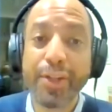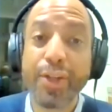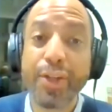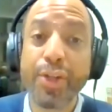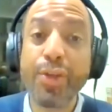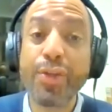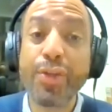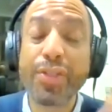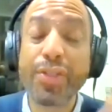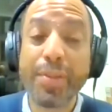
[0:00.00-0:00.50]
There
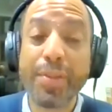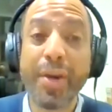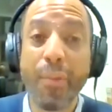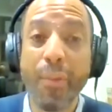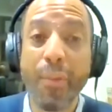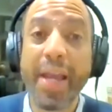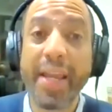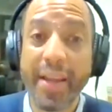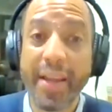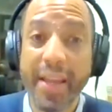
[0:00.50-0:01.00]
used to be a
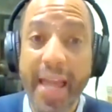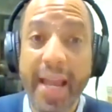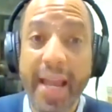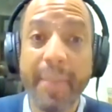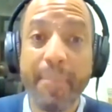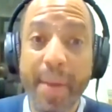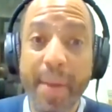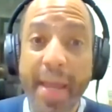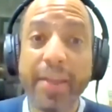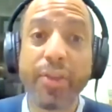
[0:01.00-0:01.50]
way to
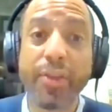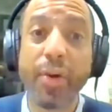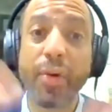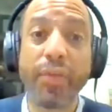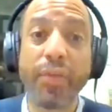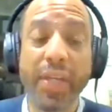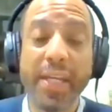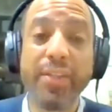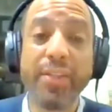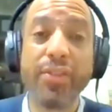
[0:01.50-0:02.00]
like bake
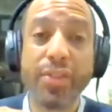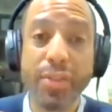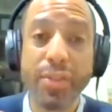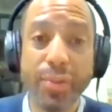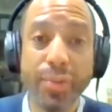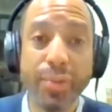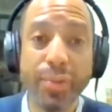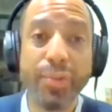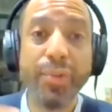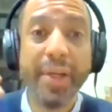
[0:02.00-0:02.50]
those
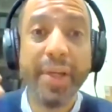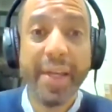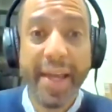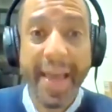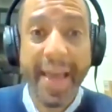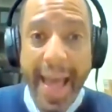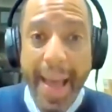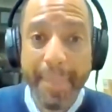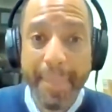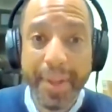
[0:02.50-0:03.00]
into
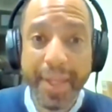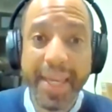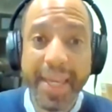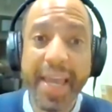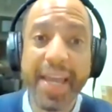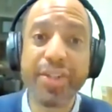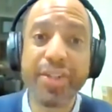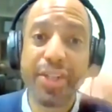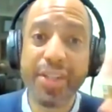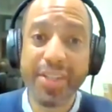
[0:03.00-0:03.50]

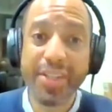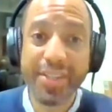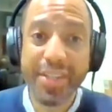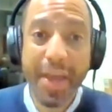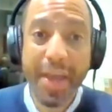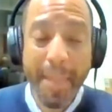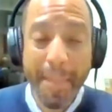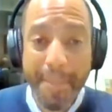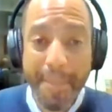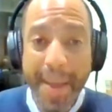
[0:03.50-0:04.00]
applications
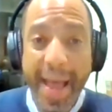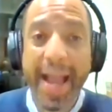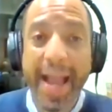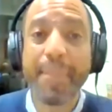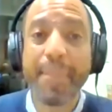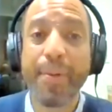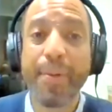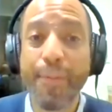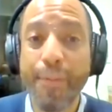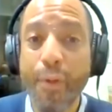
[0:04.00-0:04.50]
back
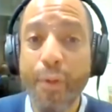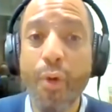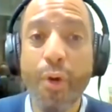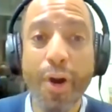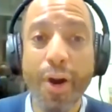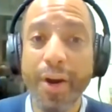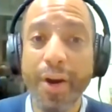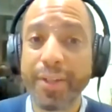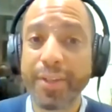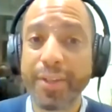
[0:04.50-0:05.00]

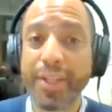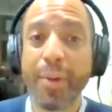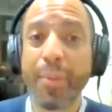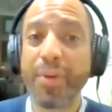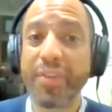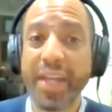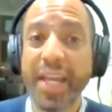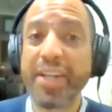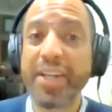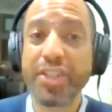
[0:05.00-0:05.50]
before there
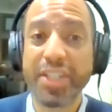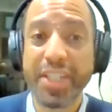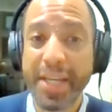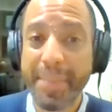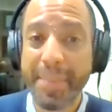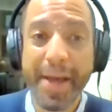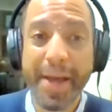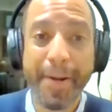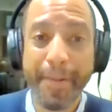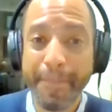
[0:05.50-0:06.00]
was
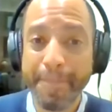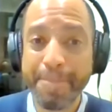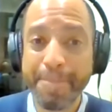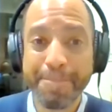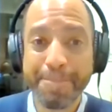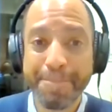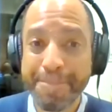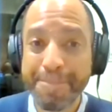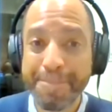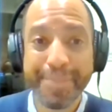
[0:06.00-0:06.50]
HTML,
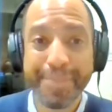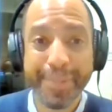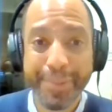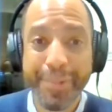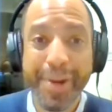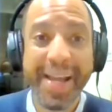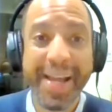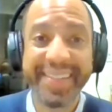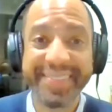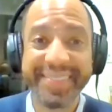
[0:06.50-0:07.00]

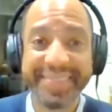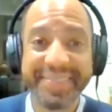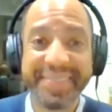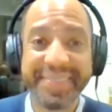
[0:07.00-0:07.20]
right?